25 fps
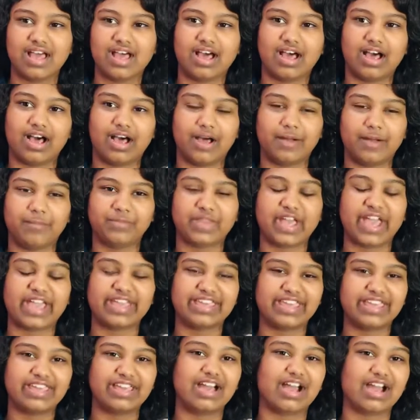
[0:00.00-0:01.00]

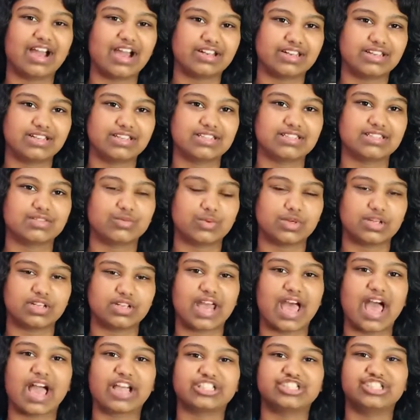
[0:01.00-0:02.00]
Hanging Gardens were
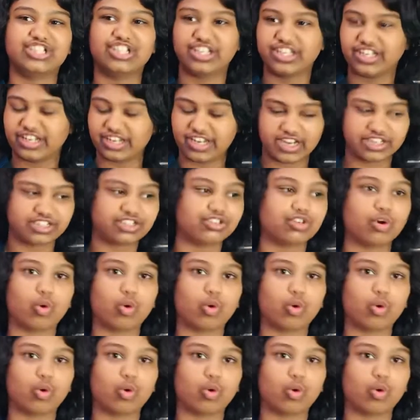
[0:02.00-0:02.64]
actually created,